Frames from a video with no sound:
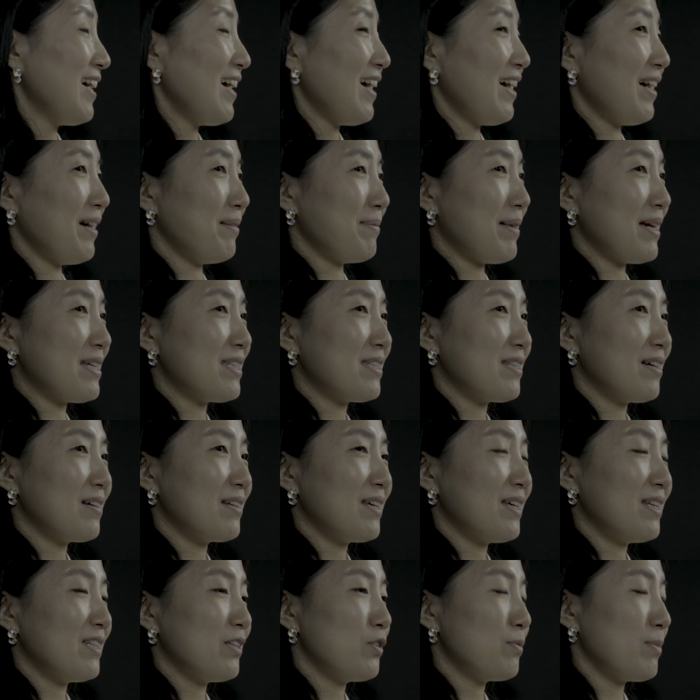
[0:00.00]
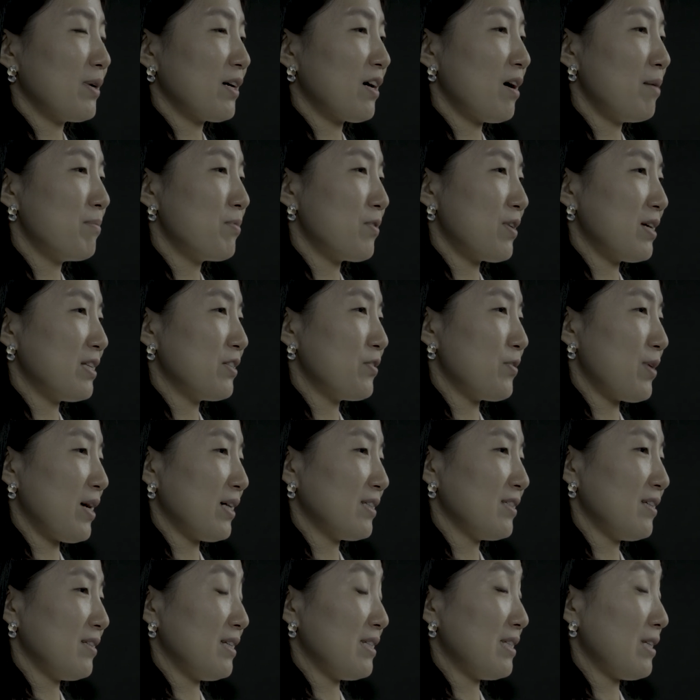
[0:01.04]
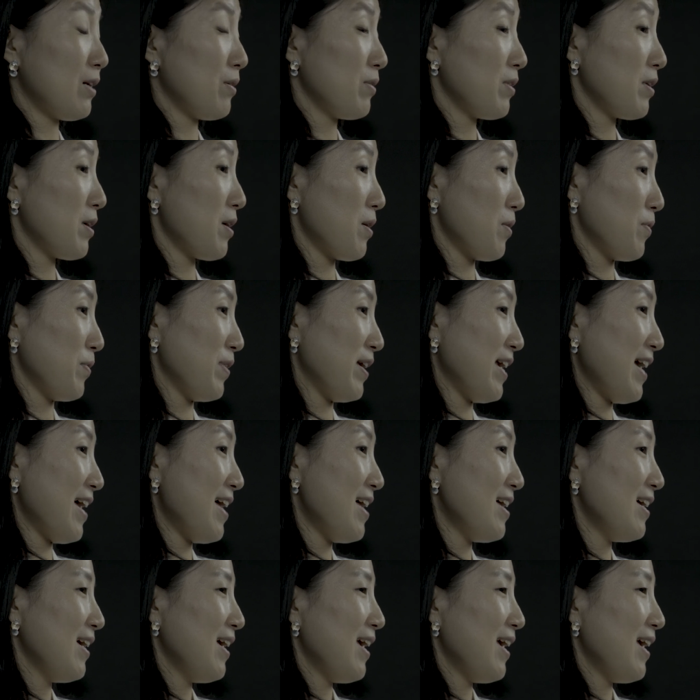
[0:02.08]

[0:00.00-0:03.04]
Um, I studied human-computer interaction in South Korea,